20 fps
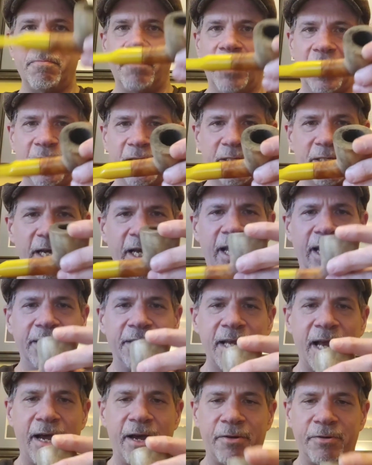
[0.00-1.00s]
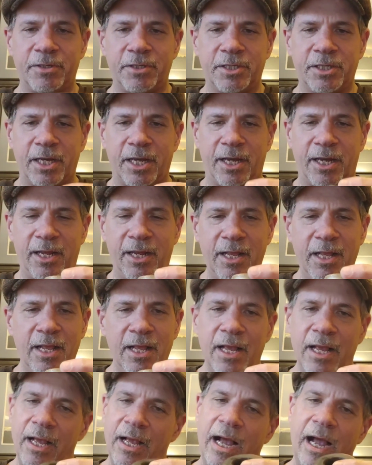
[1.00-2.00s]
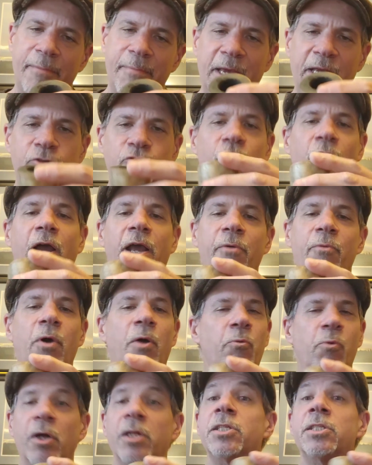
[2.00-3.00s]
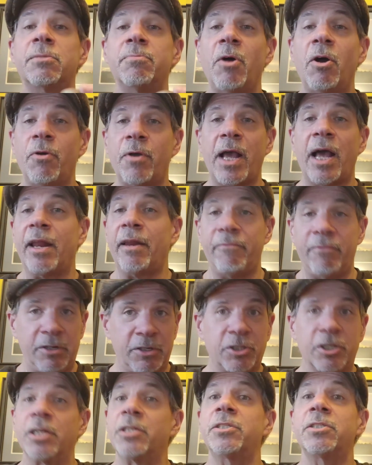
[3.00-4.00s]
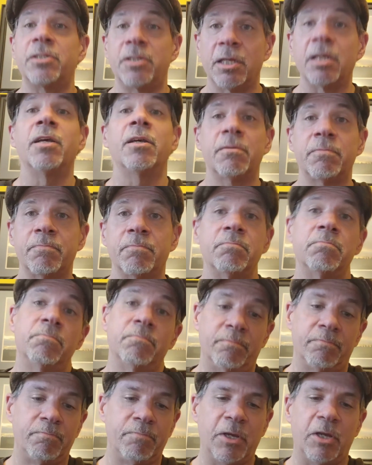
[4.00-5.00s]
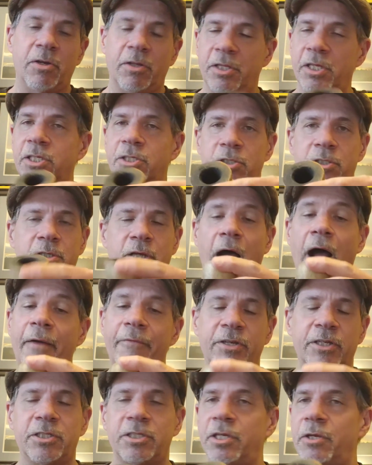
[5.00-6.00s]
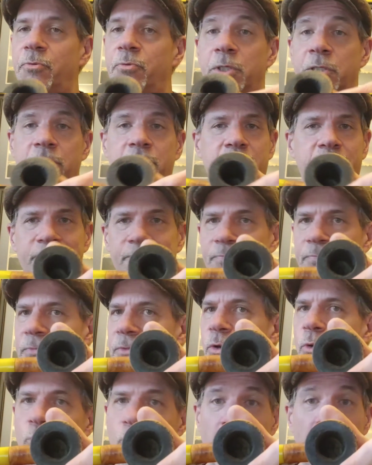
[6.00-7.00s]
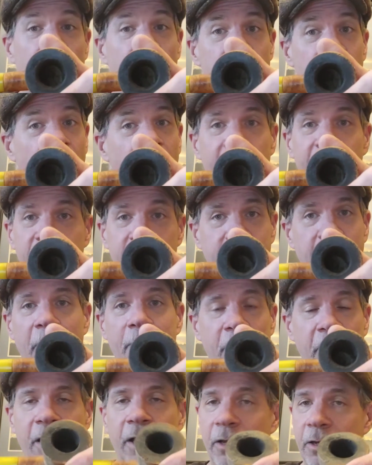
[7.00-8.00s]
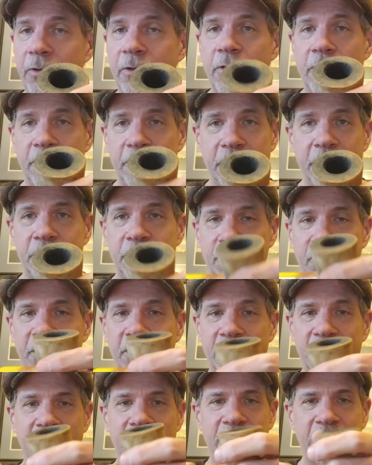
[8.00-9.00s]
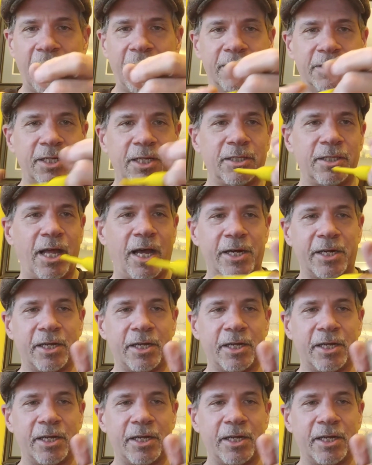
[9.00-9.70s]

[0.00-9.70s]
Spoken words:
but I doubt. I may try one smoke out of it just to, because this obviously was well loved by my uncle. This one has a lot